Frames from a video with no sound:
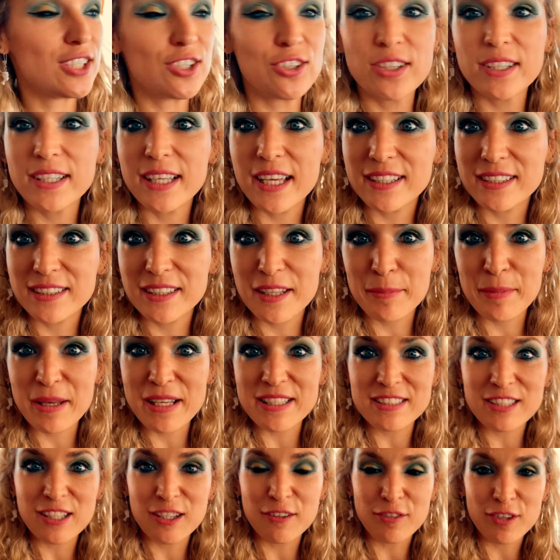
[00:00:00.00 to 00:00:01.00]
you'll get an
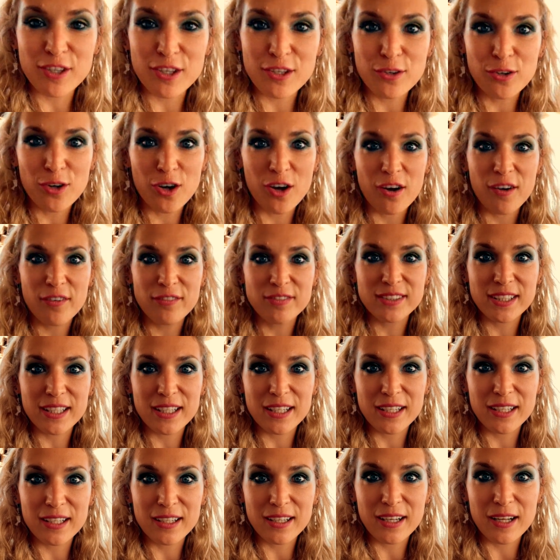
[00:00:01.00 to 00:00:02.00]
amazing view of the
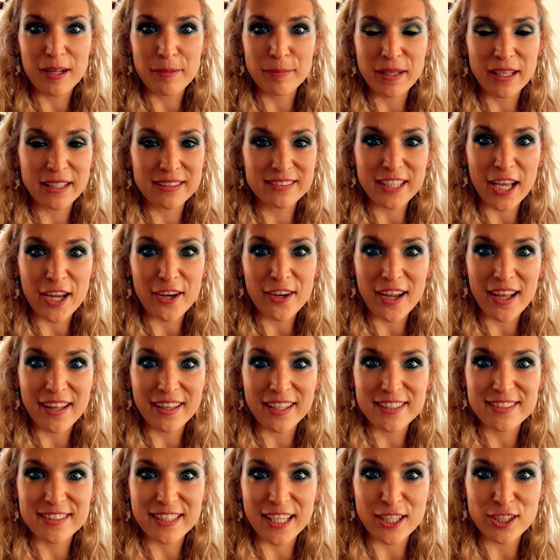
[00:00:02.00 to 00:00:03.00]
um, entire
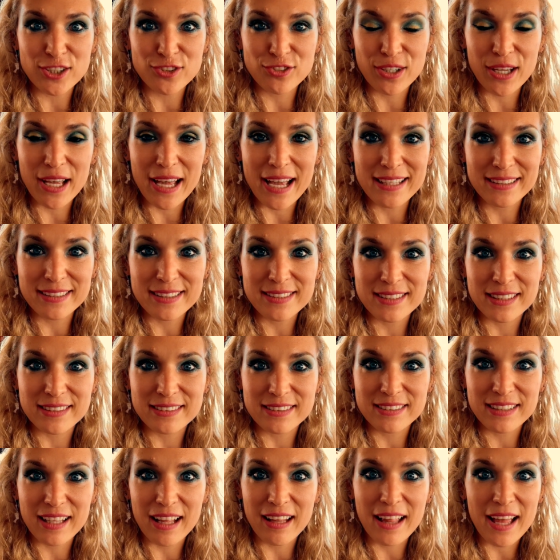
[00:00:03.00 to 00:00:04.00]
Alexandria and the
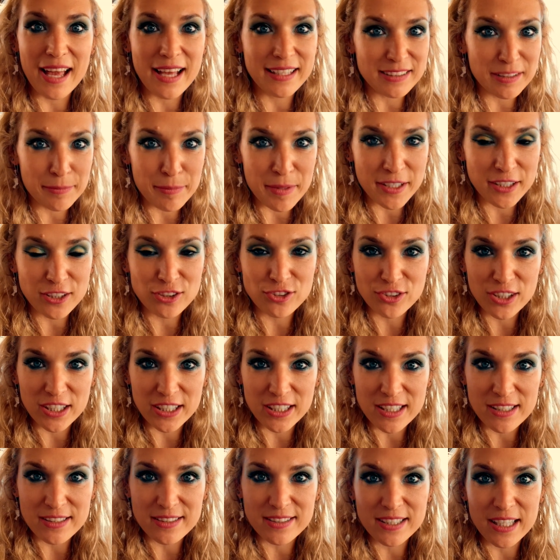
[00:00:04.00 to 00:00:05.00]
Citadel and the
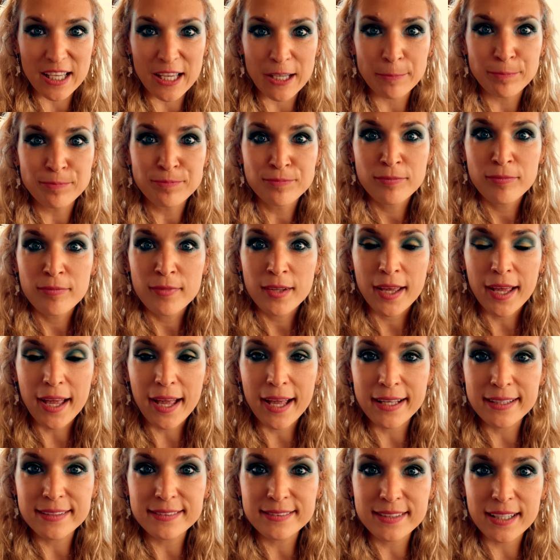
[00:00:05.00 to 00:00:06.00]
Mediterranean Sea.
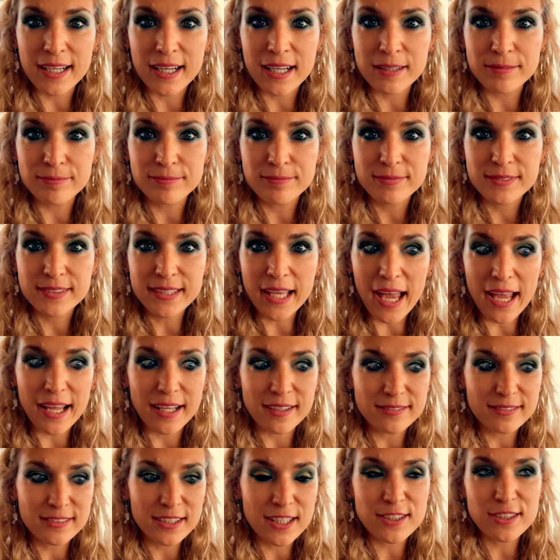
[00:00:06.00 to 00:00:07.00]
And uh, yay,
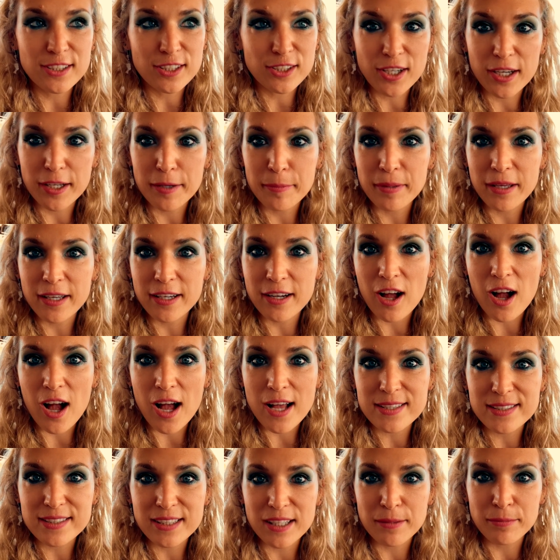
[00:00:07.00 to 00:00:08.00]
it's going to be an
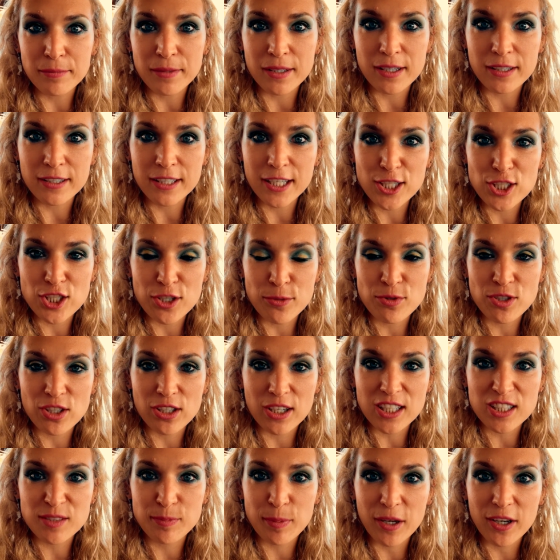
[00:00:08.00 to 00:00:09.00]
awesome uh,
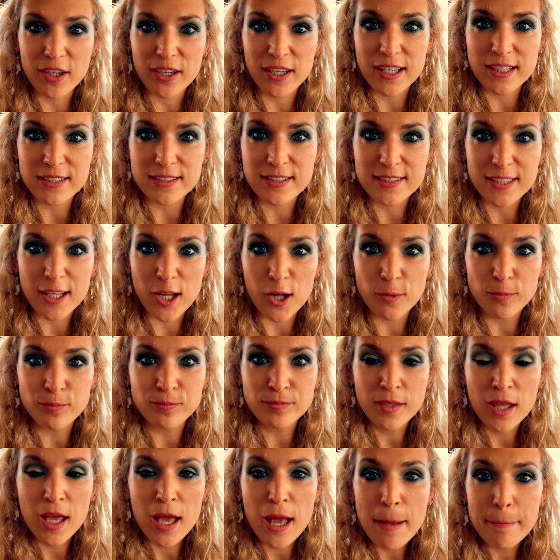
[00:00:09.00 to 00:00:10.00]
Egyptian experience. So,
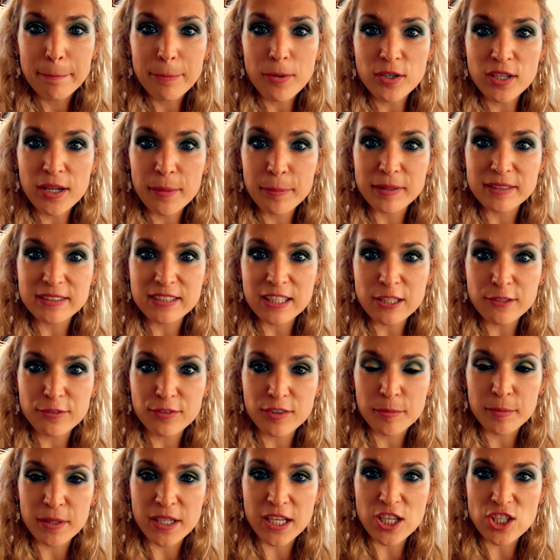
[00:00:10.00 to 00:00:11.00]
bon appetit
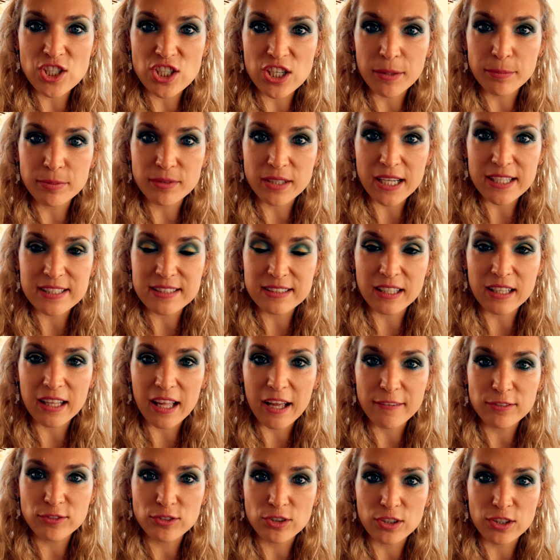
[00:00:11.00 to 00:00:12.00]
from Egypt. I still
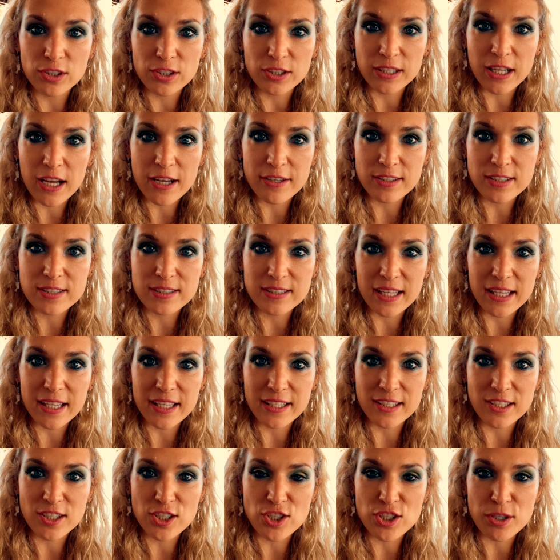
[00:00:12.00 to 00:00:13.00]
have to learn how to say
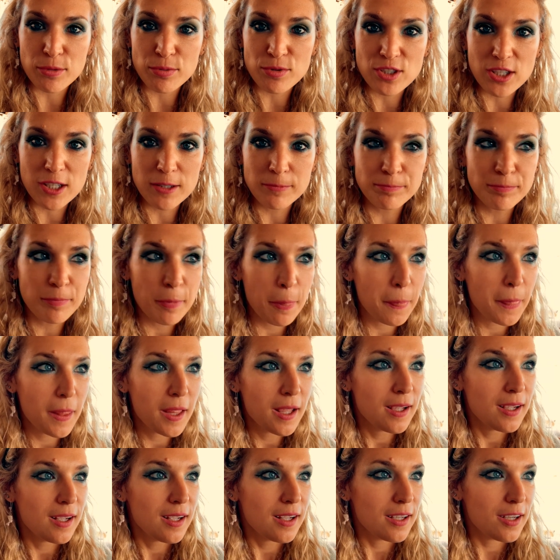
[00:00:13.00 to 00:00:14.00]
it in Egyptian
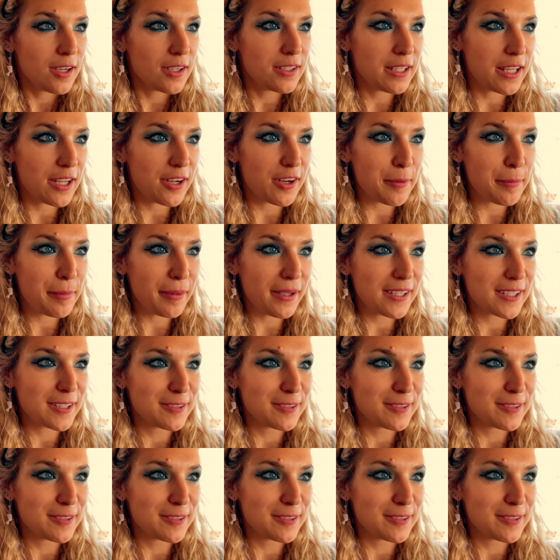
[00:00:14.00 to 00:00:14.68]
and Arabic.